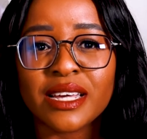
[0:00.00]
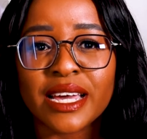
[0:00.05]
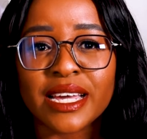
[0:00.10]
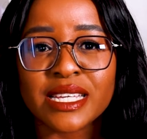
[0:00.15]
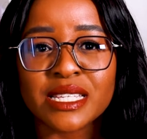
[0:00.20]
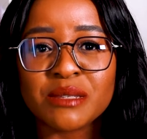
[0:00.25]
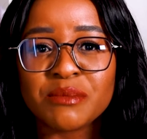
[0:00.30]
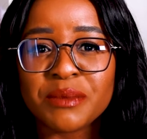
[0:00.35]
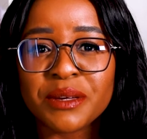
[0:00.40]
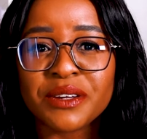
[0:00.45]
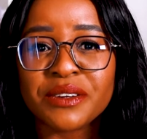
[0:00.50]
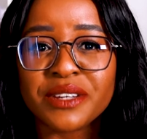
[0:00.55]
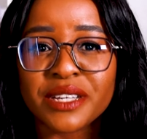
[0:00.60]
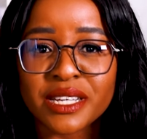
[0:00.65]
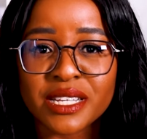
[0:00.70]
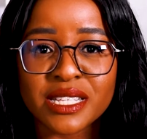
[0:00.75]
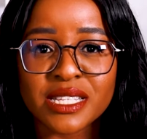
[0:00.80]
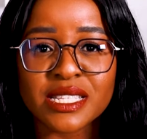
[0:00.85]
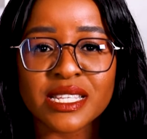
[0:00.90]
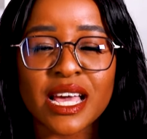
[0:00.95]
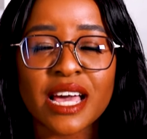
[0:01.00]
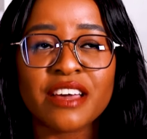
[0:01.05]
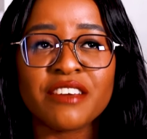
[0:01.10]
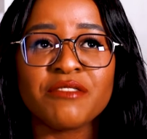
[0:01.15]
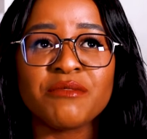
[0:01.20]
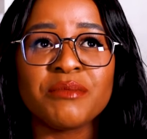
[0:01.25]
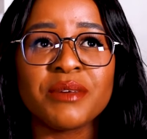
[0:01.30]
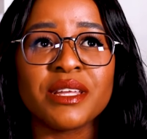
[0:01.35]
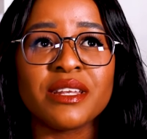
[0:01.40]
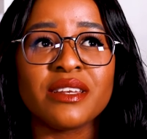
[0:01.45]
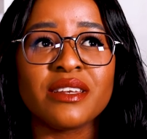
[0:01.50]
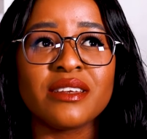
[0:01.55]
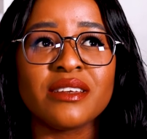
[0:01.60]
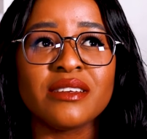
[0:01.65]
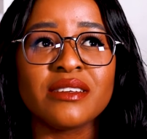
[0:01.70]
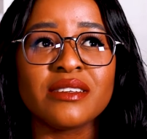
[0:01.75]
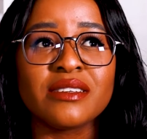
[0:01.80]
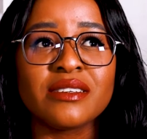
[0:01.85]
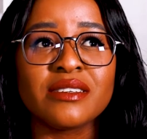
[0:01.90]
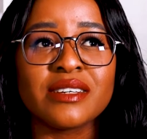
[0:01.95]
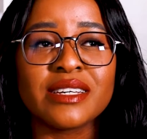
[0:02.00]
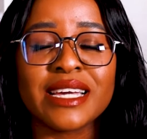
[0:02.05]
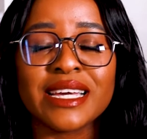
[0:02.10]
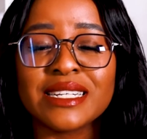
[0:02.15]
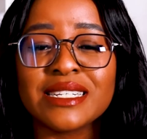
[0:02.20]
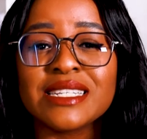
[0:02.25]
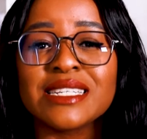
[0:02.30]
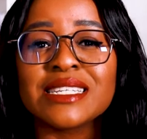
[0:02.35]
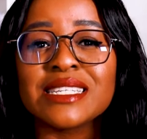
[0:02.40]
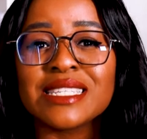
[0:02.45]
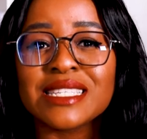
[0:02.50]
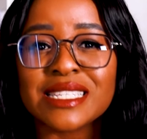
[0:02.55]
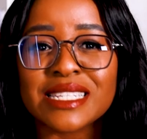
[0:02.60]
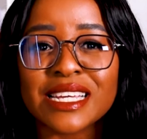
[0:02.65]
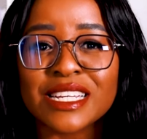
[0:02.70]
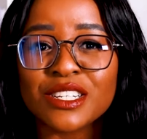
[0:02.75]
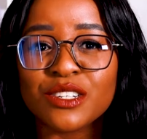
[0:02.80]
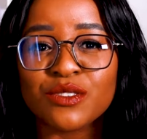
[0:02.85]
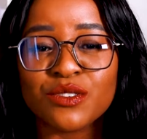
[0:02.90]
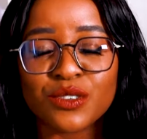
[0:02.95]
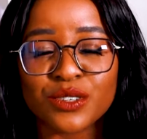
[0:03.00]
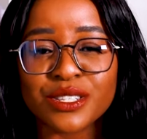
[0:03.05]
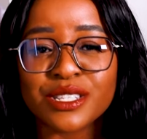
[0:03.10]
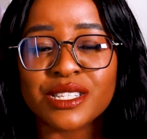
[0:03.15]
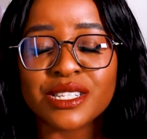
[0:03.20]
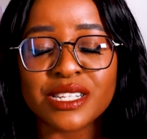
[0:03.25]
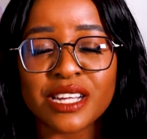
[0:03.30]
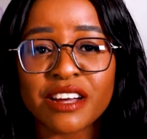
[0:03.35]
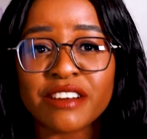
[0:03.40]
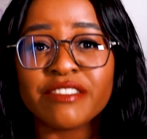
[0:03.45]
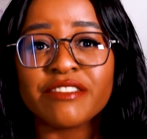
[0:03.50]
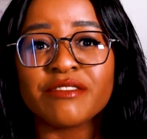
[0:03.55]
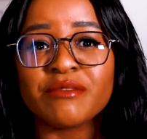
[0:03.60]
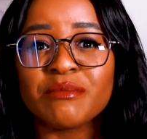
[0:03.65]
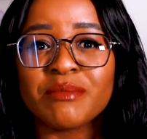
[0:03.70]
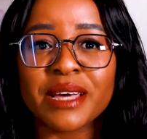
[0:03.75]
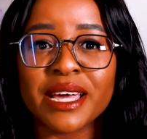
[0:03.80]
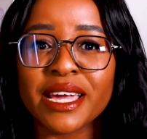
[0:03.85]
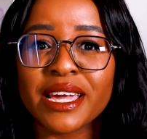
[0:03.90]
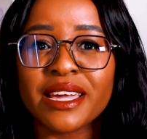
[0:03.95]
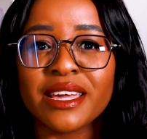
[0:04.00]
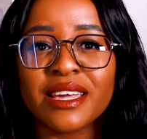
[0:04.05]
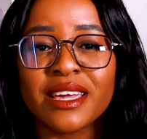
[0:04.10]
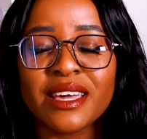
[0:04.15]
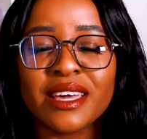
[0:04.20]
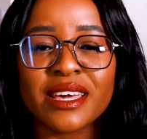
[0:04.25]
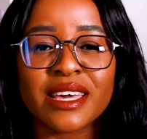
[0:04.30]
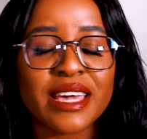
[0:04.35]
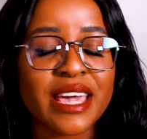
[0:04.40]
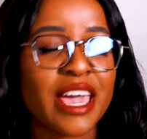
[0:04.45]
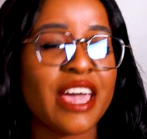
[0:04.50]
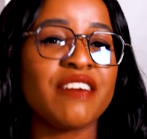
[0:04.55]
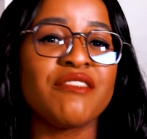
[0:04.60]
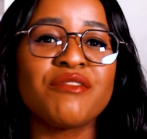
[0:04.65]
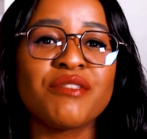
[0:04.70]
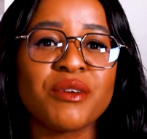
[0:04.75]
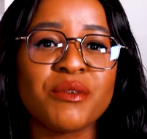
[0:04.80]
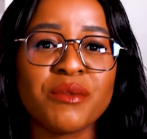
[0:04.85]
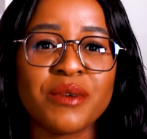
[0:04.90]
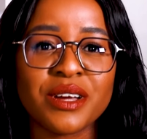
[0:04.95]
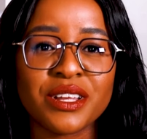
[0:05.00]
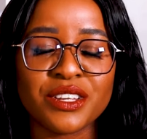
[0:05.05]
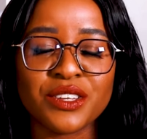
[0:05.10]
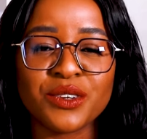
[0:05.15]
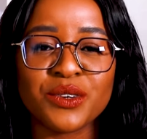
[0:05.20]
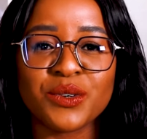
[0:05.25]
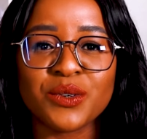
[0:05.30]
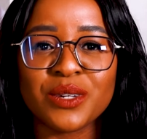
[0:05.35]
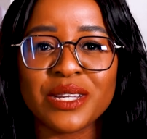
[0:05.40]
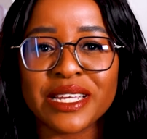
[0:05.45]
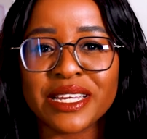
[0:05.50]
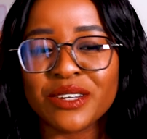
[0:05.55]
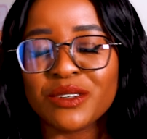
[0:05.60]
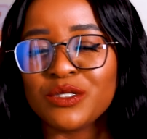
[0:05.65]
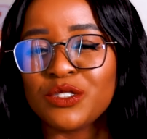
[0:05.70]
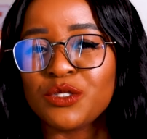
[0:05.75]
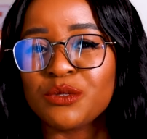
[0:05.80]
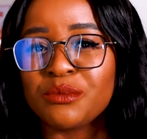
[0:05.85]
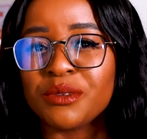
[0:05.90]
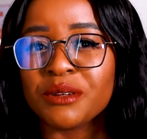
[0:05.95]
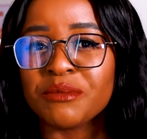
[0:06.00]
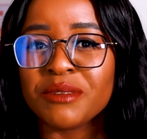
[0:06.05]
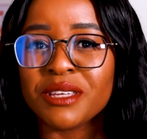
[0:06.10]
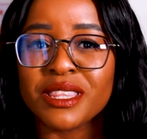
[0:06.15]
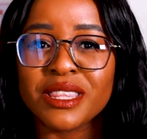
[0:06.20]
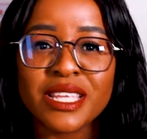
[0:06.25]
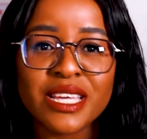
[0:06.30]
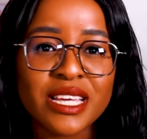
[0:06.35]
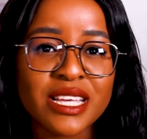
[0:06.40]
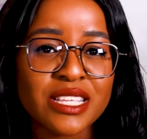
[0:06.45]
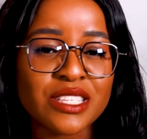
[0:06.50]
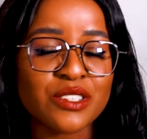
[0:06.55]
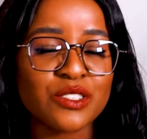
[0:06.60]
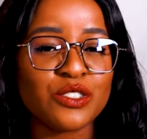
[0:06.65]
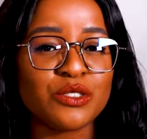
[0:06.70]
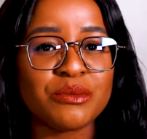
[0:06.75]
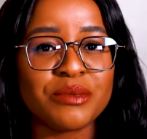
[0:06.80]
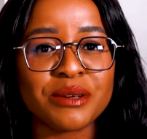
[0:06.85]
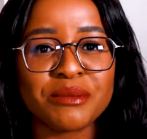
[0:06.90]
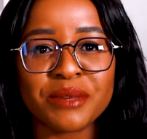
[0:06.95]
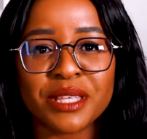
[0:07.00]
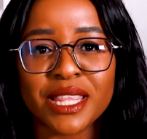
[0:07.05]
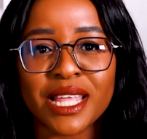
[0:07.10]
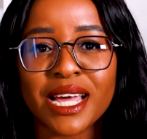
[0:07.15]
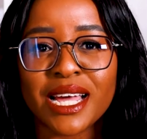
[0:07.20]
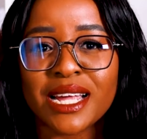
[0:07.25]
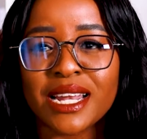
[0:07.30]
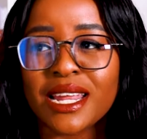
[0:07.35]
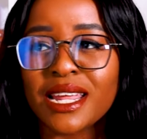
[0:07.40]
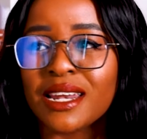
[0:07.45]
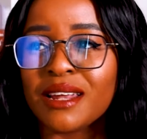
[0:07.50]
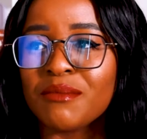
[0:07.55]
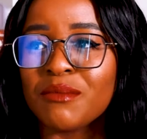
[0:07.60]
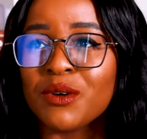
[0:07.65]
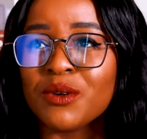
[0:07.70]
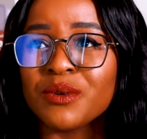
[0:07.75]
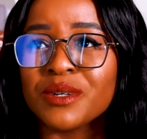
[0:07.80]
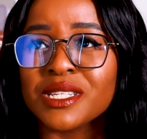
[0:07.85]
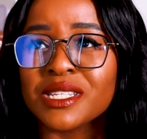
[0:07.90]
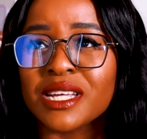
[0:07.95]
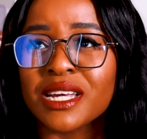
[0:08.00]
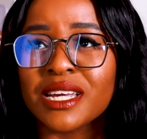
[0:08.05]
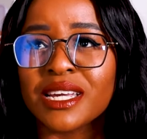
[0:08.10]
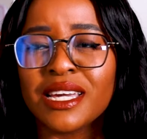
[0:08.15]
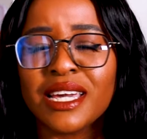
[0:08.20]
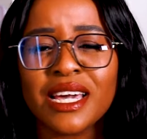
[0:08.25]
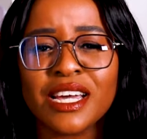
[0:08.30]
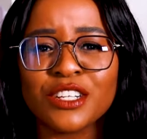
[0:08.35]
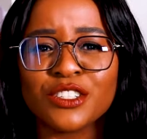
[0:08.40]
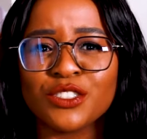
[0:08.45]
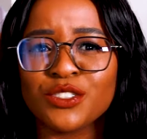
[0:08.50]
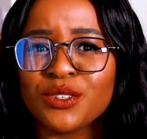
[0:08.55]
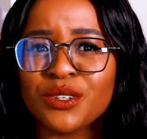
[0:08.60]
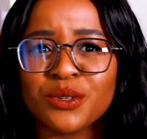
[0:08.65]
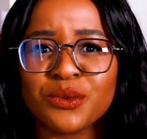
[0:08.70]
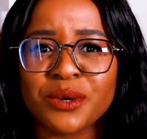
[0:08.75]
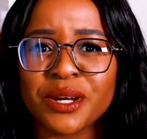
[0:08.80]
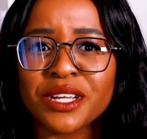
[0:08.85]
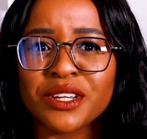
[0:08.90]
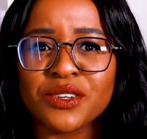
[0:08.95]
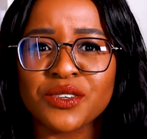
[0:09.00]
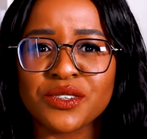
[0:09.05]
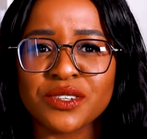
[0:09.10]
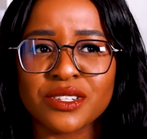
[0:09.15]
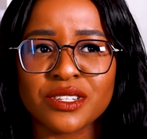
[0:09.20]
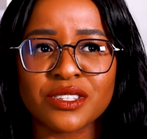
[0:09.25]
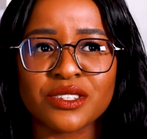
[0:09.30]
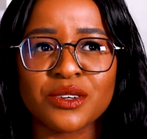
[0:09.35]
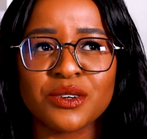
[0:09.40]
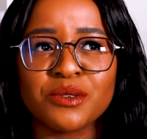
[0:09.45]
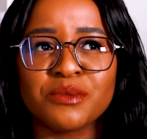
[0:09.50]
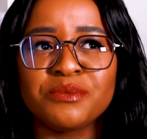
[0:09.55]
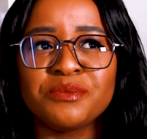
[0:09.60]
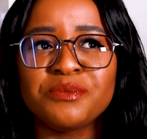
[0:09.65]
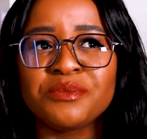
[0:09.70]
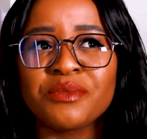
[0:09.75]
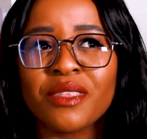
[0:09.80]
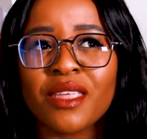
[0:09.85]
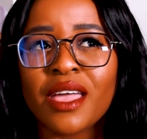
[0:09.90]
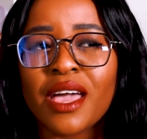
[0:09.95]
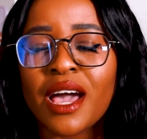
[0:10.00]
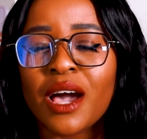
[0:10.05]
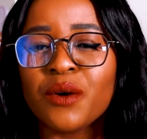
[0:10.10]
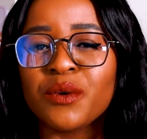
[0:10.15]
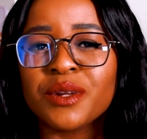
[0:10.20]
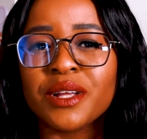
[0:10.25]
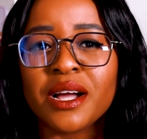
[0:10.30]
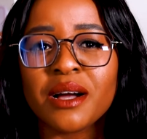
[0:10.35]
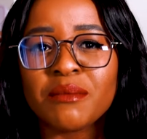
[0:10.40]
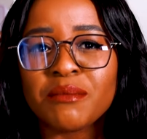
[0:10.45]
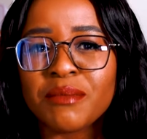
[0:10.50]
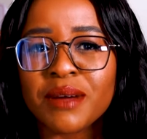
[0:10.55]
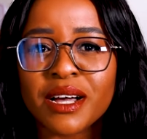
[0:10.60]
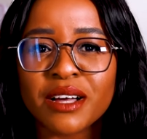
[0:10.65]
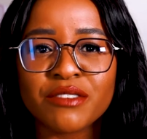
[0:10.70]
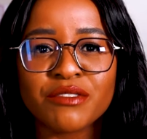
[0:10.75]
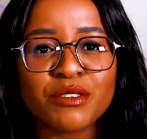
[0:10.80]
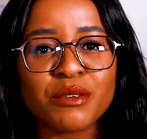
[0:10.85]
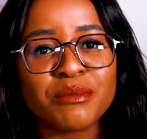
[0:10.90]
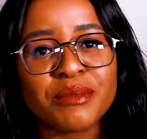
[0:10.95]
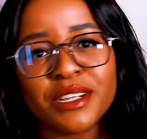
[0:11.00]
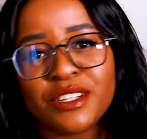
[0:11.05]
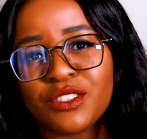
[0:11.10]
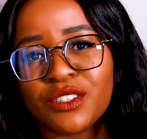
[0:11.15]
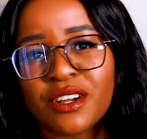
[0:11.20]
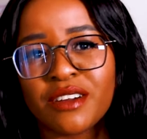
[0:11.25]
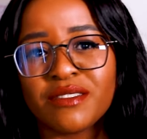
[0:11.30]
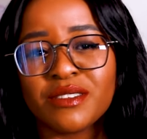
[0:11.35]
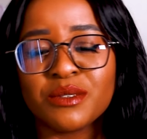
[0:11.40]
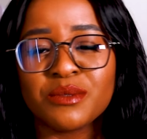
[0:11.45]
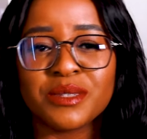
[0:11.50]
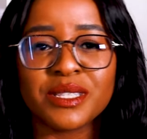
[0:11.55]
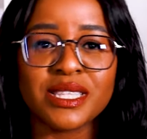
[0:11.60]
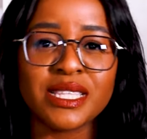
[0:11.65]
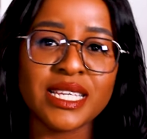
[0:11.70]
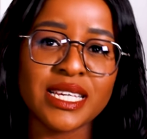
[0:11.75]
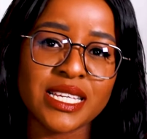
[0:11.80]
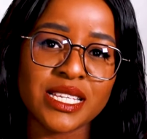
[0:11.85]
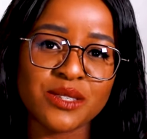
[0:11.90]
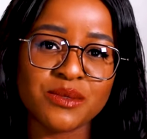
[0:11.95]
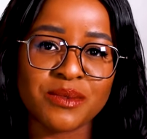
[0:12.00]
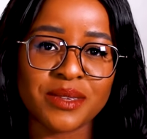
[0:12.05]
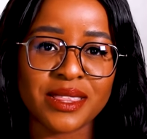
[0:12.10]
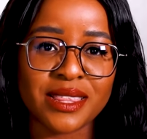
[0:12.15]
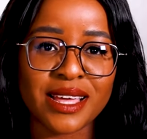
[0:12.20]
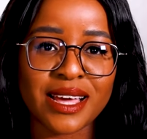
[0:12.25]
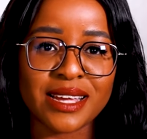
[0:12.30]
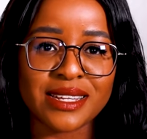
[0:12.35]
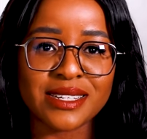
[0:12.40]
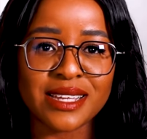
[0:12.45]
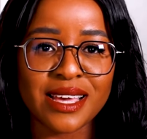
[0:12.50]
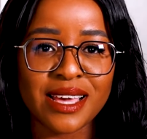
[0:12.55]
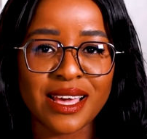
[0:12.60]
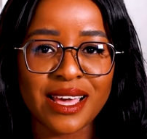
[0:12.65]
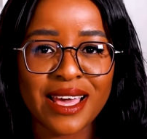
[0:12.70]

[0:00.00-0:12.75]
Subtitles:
experience. I've been getting sent for stuff by everyone, you know, like, could you bring me this? Could you bring me that? And I'm always like, yeah, sure, why not? So I would come back from my travel with this, with that.